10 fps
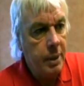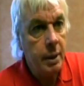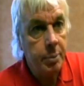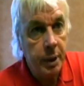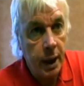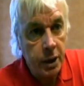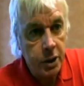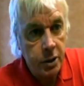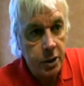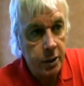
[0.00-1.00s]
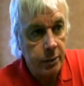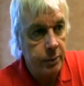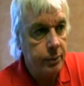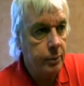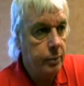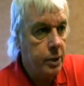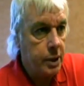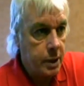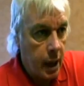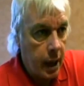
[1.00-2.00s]
manipulations of
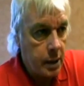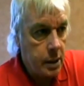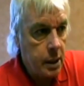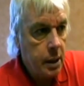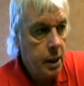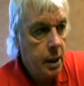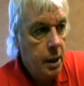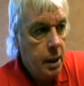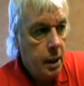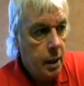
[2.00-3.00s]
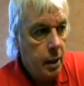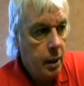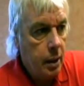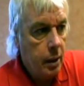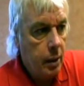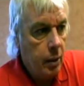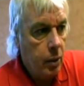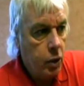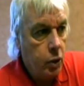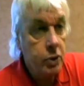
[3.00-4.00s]
society,
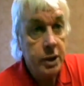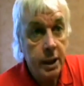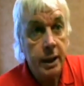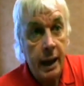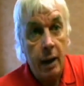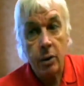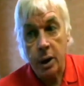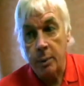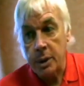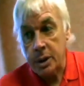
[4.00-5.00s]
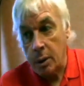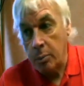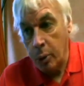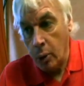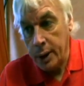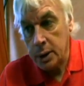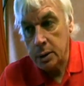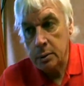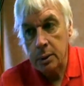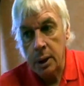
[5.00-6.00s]
you see the outcome at some
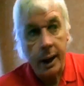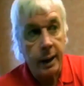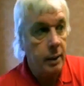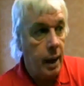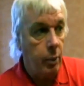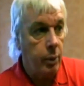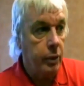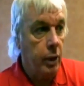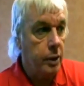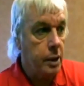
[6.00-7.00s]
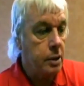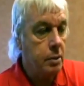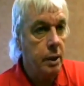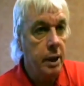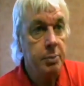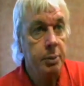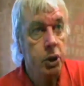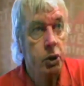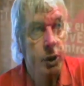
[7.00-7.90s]
point. Like now we've got this Lisbon